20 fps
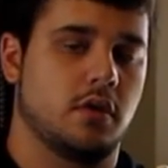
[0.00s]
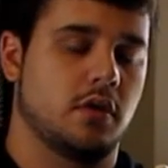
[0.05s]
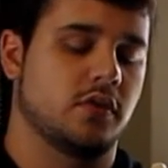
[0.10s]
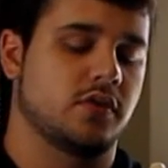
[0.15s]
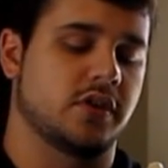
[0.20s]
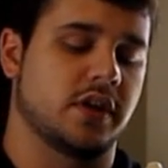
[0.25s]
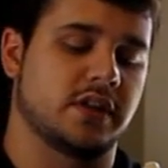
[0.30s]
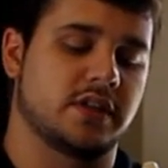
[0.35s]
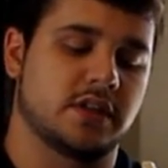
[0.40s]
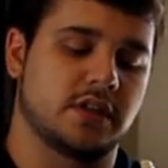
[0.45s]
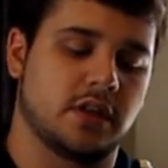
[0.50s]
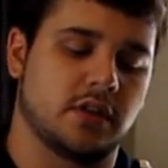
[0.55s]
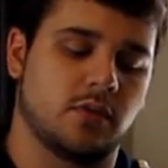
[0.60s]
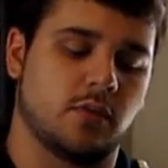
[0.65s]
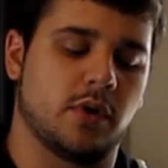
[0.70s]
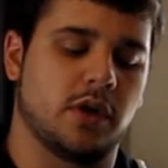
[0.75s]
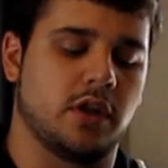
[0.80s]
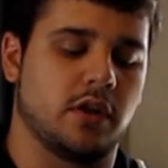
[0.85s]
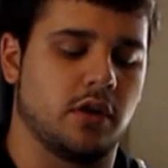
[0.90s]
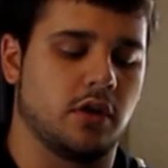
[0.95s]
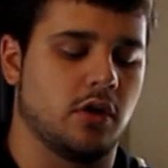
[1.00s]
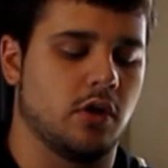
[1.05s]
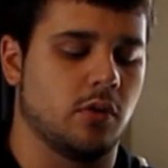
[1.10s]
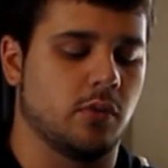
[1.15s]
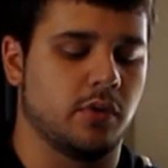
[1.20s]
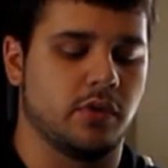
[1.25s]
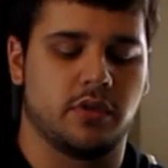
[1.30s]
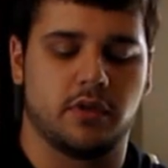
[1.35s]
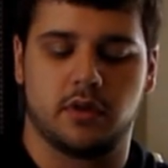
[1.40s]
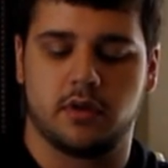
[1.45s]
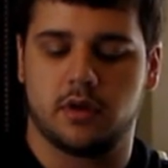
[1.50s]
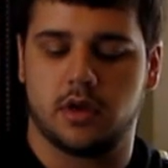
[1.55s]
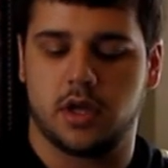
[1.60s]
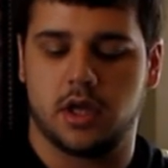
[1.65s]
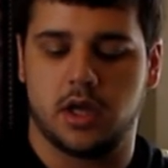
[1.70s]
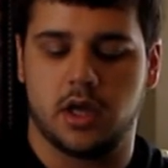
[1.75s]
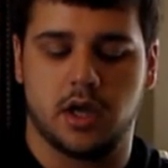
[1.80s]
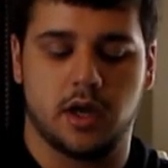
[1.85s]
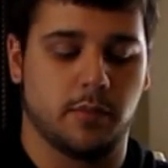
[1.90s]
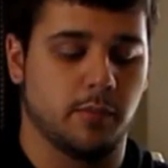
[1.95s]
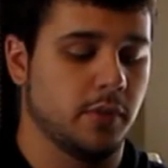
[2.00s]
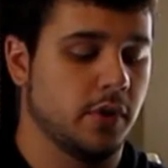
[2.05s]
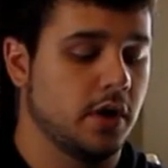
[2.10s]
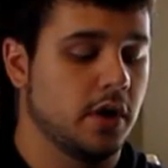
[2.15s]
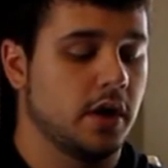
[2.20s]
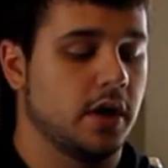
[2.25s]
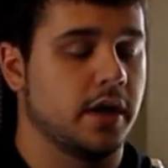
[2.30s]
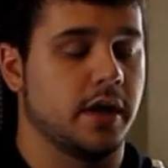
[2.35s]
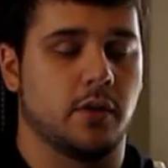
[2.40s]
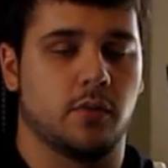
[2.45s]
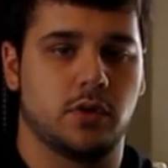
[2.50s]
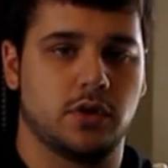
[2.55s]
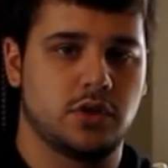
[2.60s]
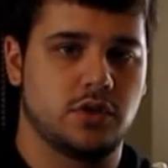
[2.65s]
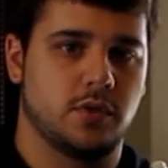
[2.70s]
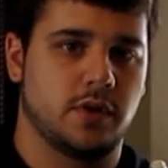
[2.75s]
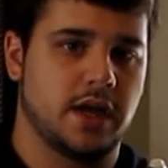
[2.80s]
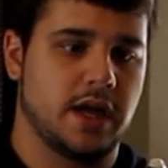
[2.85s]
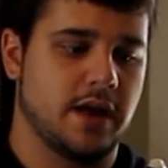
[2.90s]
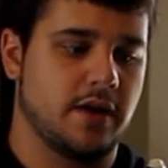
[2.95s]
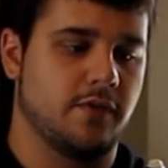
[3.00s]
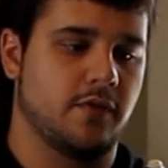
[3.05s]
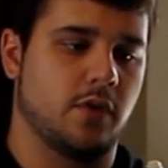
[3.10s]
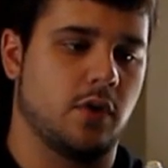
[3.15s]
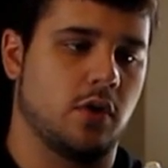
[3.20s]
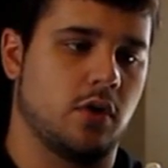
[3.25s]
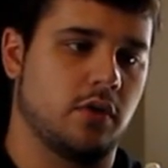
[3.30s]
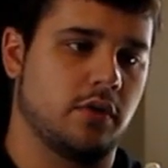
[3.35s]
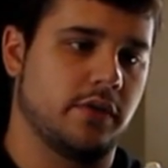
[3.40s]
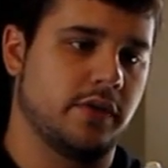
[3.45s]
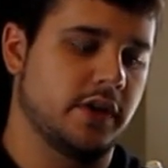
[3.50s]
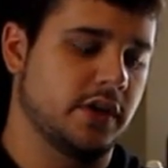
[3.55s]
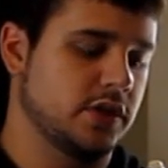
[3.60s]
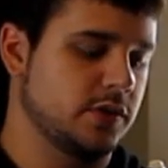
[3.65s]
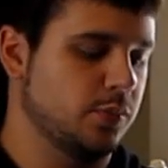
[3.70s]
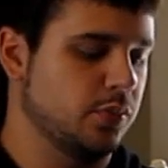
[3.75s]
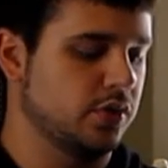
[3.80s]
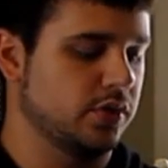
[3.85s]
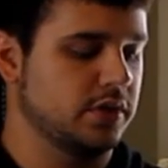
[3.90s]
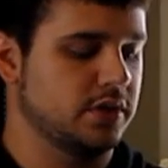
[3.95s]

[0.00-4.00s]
So that's another way you can go with it. Now once you have all of this